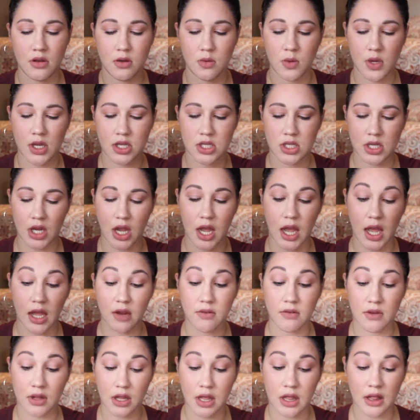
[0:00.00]
which I
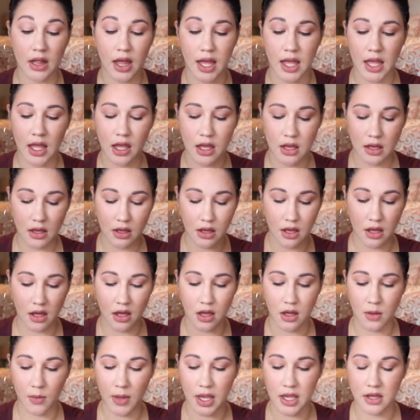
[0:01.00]
really like.
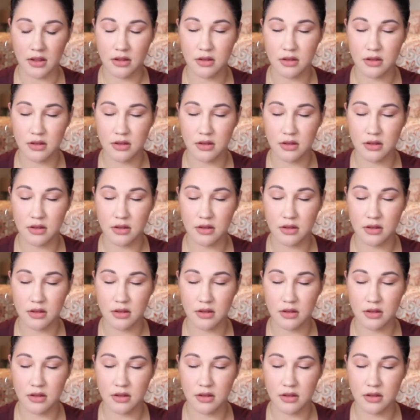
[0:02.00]
I